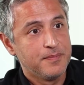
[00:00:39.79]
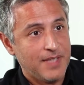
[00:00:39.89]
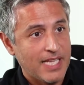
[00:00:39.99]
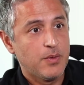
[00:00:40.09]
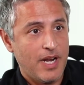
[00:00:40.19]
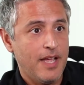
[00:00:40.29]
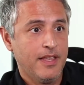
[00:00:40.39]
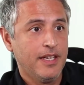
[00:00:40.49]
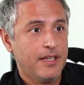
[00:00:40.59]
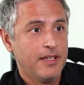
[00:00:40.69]
That's what I
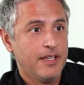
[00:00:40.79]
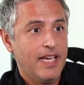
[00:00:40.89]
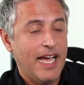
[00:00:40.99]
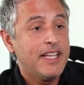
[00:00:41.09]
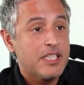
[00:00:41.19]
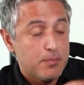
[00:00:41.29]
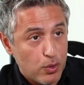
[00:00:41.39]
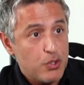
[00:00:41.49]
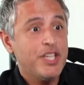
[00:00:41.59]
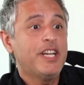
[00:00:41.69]
think. I think it's
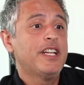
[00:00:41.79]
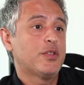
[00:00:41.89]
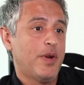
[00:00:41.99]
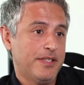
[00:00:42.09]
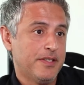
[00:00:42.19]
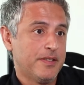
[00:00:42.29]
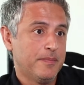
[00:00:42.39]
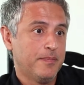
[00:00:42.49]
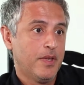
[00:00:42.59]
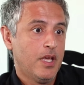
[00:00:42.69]
bullshit and it's racism.